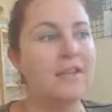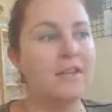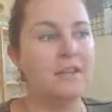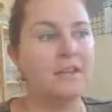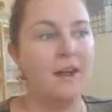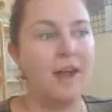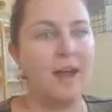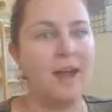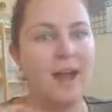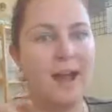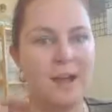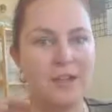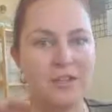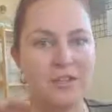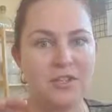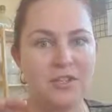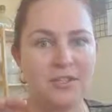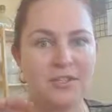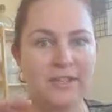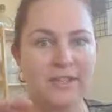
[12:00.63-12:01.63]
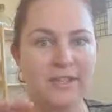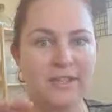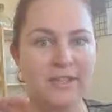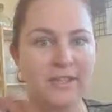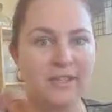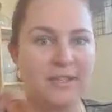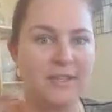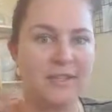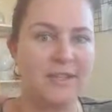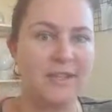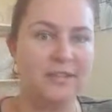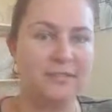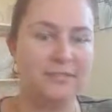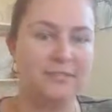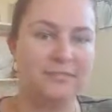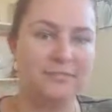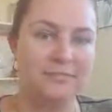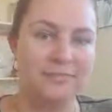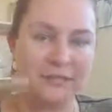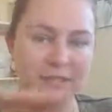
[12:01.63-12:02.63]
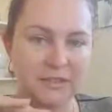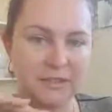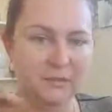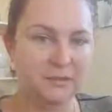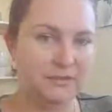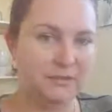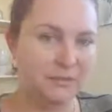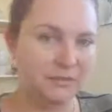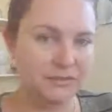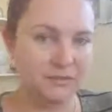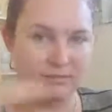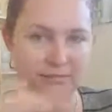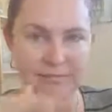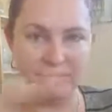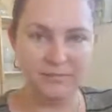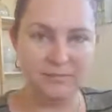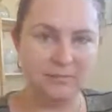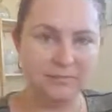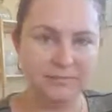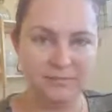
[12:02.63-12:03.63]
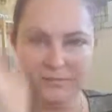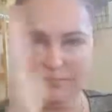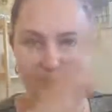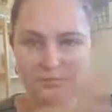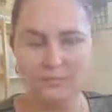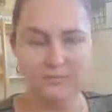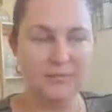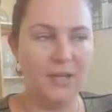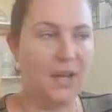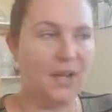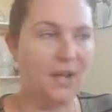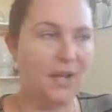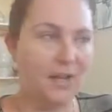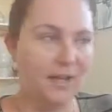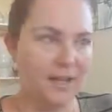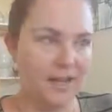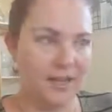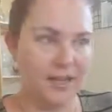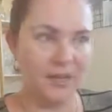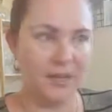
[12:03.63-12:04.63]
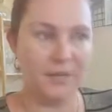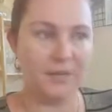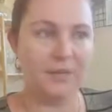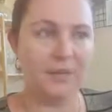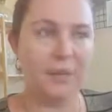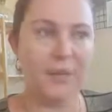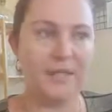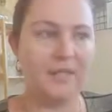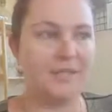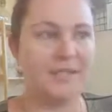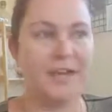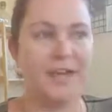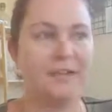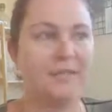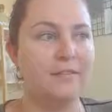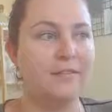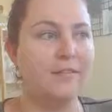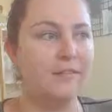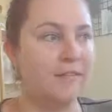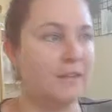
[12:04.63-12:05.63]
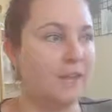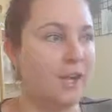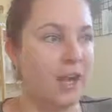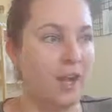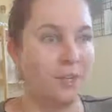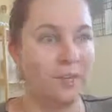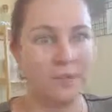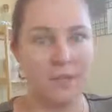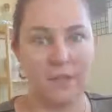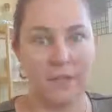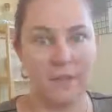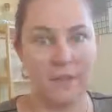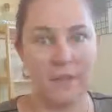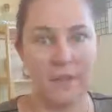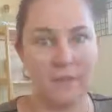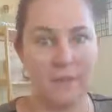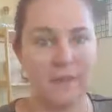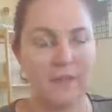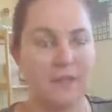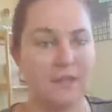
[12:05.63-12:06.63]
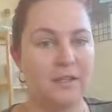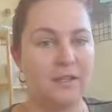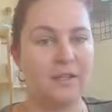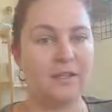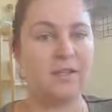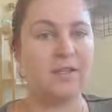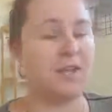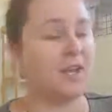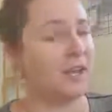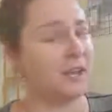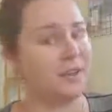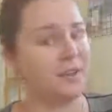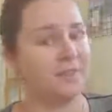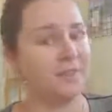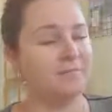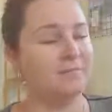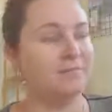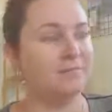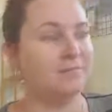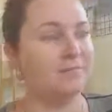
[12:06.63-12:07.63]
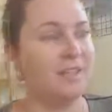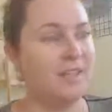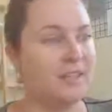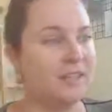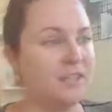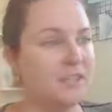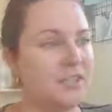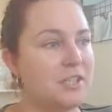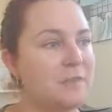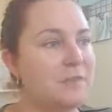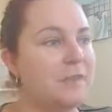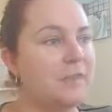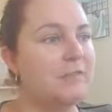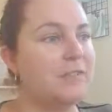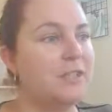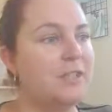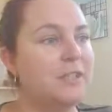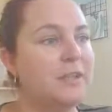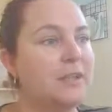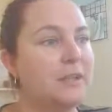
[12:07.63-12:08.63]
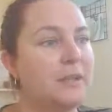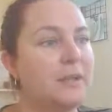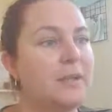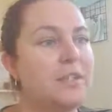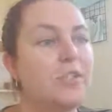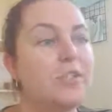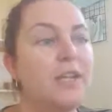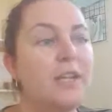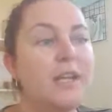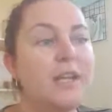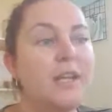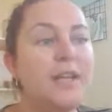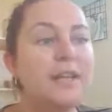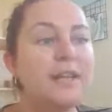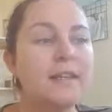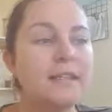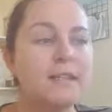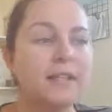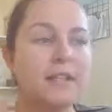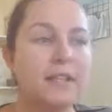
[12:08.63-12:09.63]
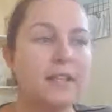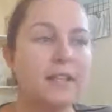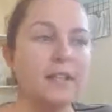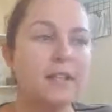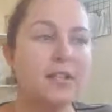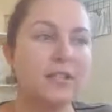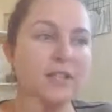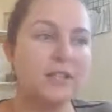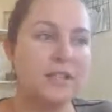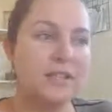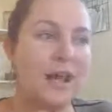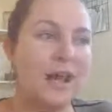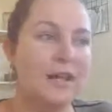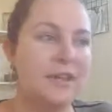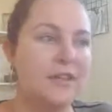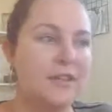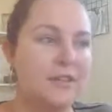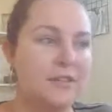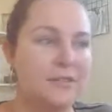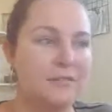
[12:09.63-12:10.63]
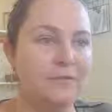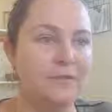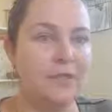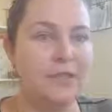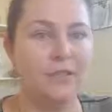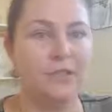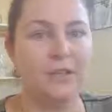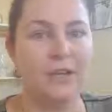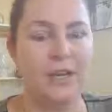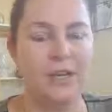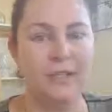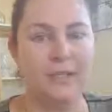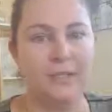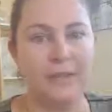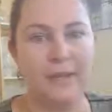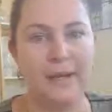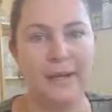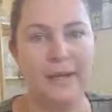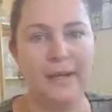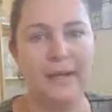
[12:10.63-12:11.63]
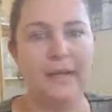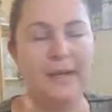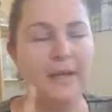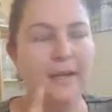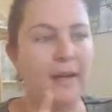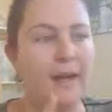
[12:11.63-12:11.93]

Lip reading: there are actually some little, I don't know if the word is caveat. I'm really bad with English, and English is my first language. There's like a little side thing for you guys where